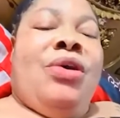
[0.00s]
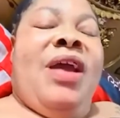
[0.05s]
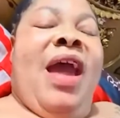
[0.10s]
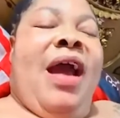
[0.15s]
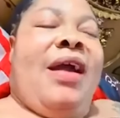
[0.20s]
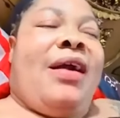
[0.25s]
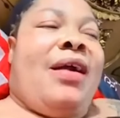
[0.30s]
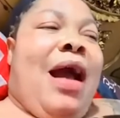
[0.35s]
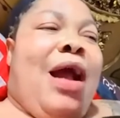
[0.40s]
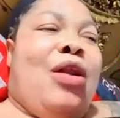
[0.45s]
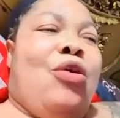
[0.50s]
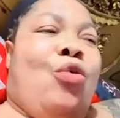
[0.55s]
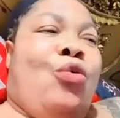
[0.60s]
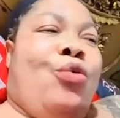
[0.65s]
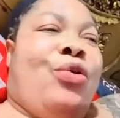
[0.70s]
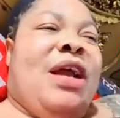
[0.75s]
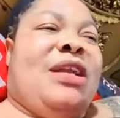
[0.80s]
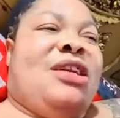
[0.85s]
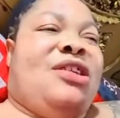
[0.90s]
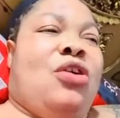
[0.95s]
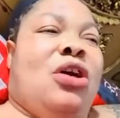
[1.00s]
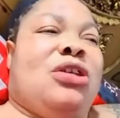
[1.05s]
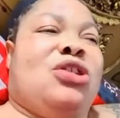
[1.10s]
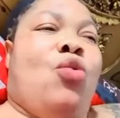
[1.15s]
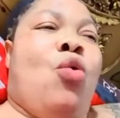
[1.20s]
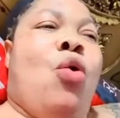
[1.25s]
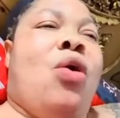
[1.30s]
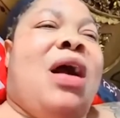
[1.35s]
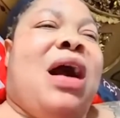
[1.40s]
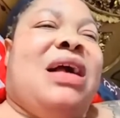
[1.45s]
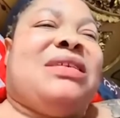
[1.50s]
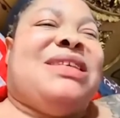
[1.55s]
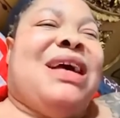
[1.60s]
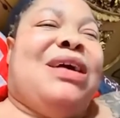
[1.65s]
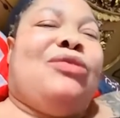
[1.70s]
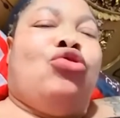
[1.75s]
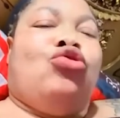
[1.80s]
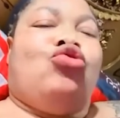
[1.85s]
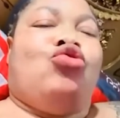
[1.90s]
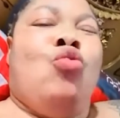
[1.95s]
Ye cano creatures, oh,
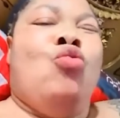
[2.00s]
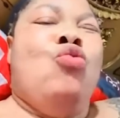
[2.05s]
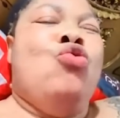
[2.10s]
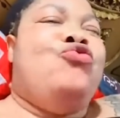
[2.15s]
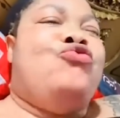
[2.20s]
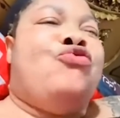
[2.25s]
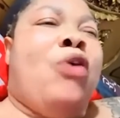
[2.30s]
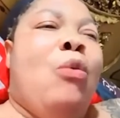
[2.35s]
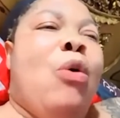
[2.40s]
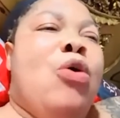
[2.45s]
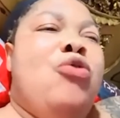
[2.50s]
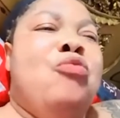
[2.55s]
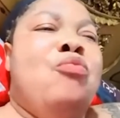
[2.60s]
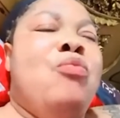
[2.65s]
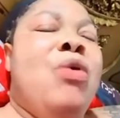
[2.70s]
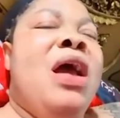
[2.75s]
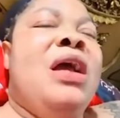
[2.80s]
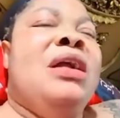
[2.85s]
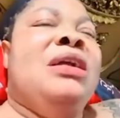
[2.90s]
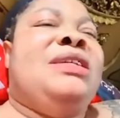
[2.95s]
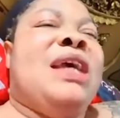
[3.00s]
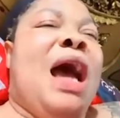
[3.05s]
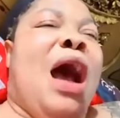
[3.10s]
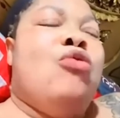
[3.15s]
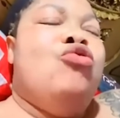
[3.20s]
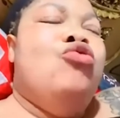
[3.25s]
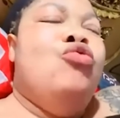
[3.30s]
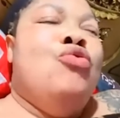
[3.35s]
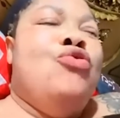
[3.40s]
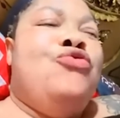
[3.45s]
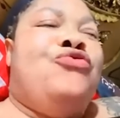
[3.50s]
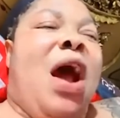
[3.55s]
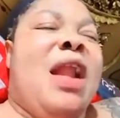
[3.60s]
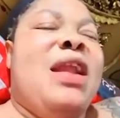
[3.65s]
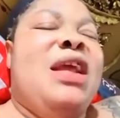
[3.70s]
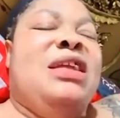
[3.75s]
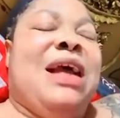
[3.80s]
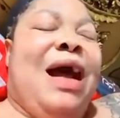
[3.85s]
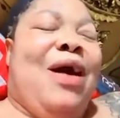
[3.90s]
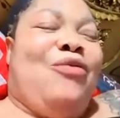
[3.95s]
cassado to wood jungle noom, jam,
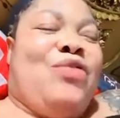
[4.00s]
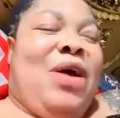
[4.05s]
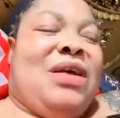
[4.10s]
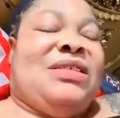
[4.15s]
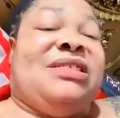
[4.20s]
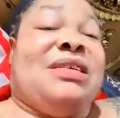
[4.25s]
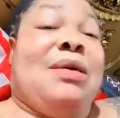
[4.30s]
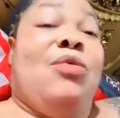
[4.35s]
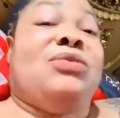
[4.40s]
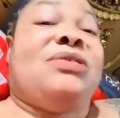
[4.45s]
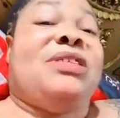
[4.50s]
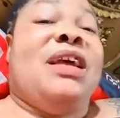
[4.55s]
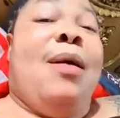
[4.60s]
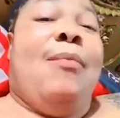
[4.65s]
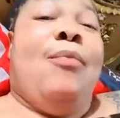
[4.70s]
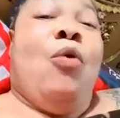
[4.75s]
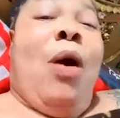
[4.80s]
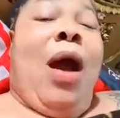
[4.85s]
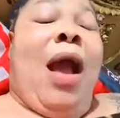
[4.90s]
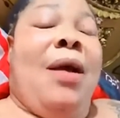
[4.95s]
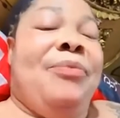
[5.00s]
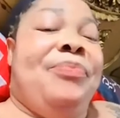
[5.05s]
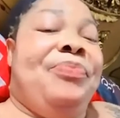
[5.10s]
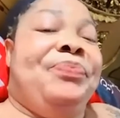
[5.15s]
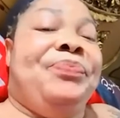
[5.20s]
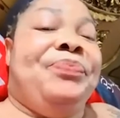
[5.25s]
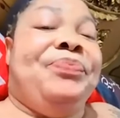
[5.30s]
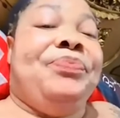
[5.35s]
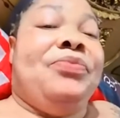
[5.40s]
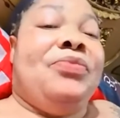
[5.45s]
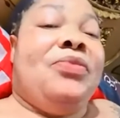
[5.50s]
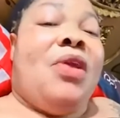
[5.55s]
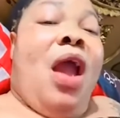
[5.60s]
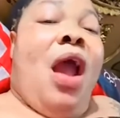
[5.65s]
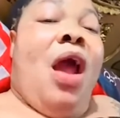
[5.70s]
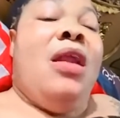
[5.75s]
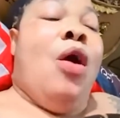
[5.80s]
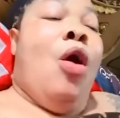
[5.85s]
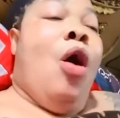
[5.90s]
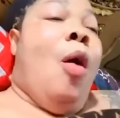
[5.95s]
jani jam crosses, I will say a boa.
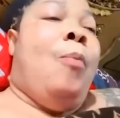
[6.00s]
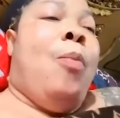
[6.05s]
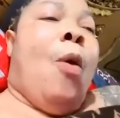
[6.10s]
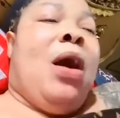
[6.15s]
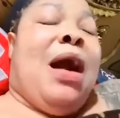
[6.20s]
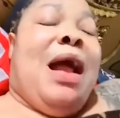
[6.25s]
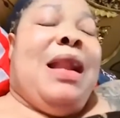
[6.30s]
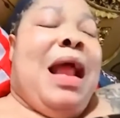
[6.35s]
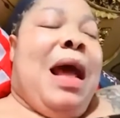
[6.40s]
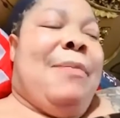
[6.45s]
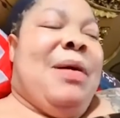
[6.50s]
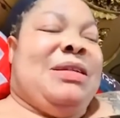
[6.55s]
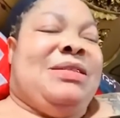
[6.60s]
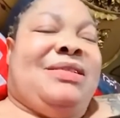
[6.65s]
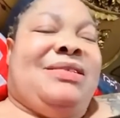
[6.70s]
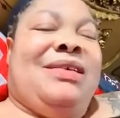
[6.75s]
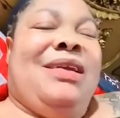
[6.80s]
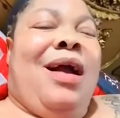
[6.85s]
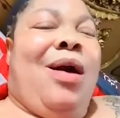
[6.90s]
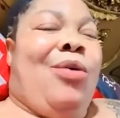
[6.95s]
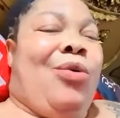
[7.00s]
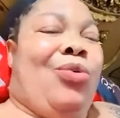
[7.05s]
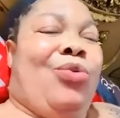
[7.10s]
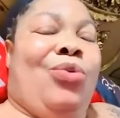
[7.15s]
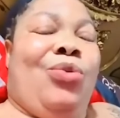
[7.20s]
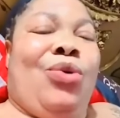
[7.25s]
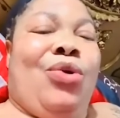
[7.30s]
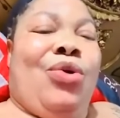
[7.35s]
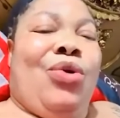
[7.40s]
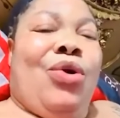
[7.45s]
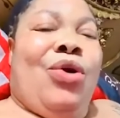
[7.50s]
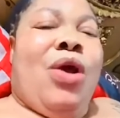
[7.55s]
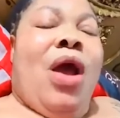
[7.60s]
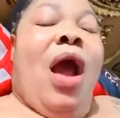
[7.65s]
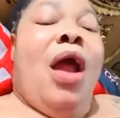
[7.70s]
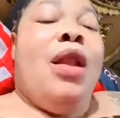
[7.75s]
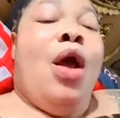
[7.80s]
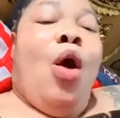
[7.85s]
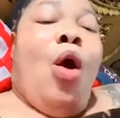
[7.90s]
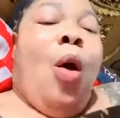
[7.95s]
And the old buganabet siano.
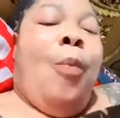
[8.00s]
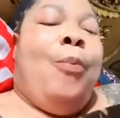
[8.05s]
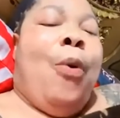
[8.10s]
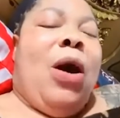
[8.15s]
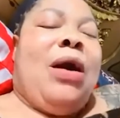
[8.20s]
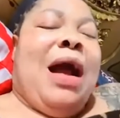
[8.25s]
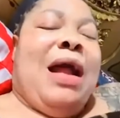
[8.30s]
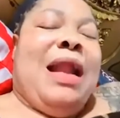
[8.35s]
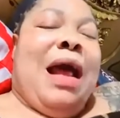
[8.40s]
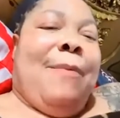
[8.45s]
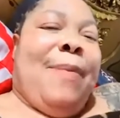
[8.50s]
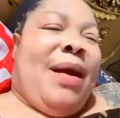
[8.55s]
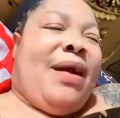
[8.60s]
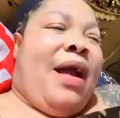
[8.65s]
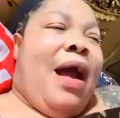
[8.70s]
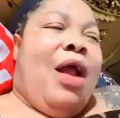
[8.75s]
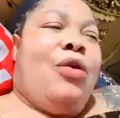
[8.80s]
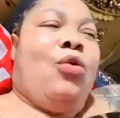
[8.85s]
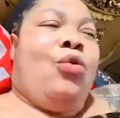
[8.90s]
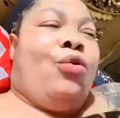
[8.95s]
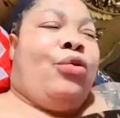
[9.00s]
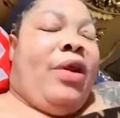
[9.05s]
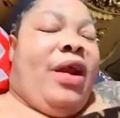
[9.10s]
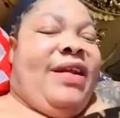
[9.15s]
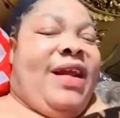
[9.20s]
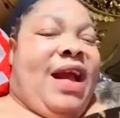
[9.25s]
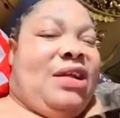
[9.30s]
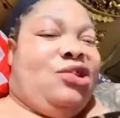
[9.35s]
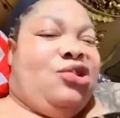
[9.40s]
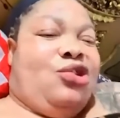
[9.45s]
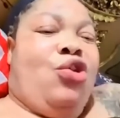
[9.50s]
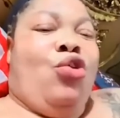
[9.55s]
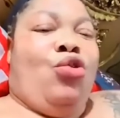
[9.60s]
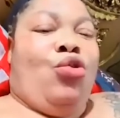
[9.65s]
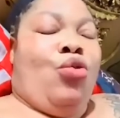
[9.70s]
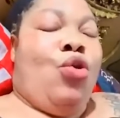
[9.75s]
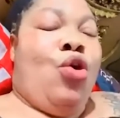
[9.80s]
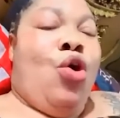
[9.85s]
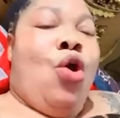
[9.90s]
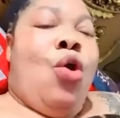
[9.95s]
And the old boga na be kano kredi
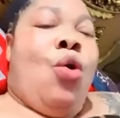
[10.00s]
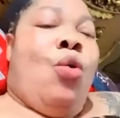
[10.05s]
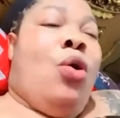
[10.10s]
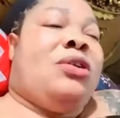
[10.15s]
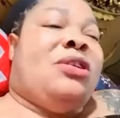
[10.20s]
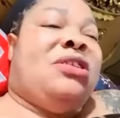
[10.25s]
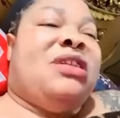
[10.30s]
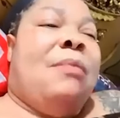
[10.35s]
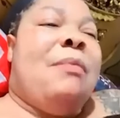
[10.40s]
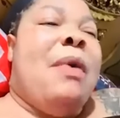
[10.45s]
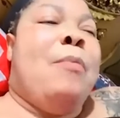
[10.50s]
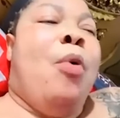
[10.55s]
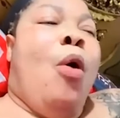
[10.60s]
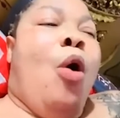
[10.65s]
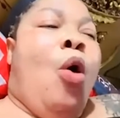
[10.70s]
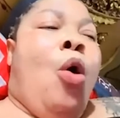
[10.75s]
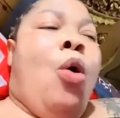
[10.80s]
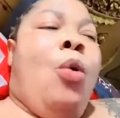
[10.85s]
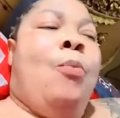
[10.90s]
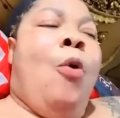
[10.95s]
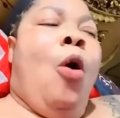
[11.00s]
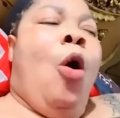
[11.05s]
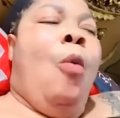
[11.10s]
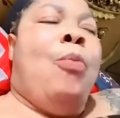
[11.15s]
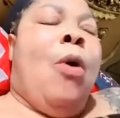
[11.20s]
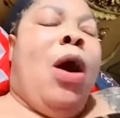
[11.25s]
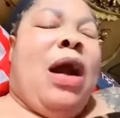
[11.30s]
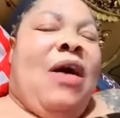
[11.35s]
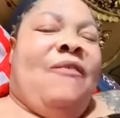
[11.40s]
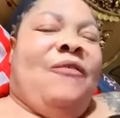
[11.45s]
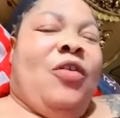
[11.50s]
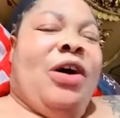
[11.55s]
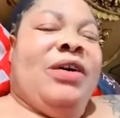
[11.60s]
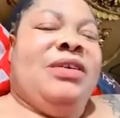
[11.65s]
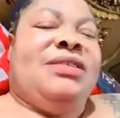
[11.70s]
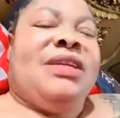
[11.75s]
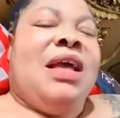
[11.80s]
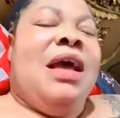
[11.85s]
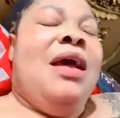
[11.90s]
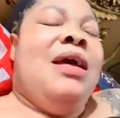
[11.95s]
achrono. Watch na me bo old boga
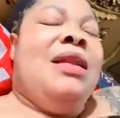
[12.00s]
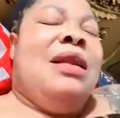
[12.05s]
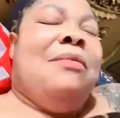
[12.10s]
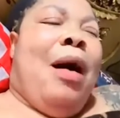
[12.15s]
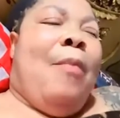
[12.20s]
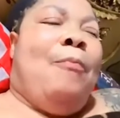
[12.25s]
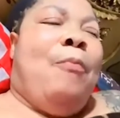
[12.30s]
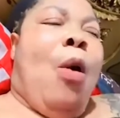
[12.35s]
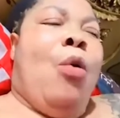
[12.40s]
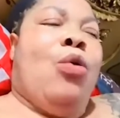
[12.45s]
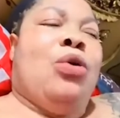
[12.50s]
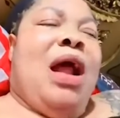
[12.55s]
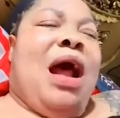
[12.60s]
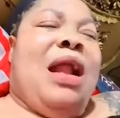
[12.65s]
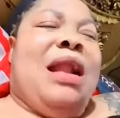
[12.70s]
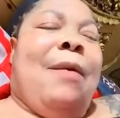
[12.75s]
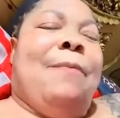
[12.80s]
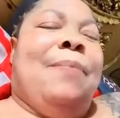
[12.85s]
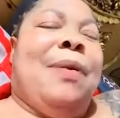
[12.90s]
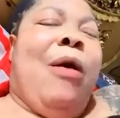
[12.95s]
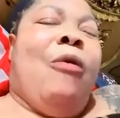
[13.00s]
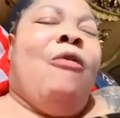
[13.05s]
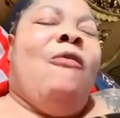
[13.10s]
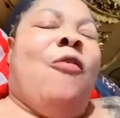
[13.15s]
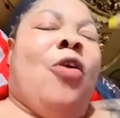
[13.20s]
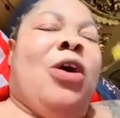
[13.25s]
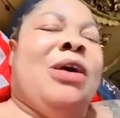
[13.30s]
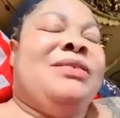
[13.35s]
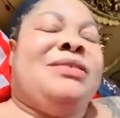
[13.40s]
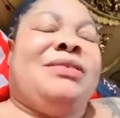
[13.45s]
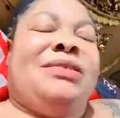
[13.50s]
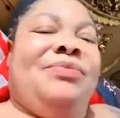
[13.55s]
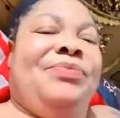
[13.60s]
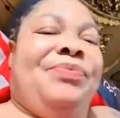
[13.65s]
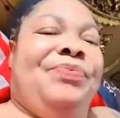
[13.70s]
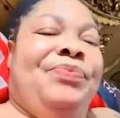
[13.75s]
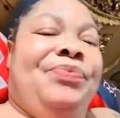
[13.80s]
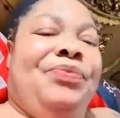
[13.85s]
voice. Na ma bo Naana B0re voice.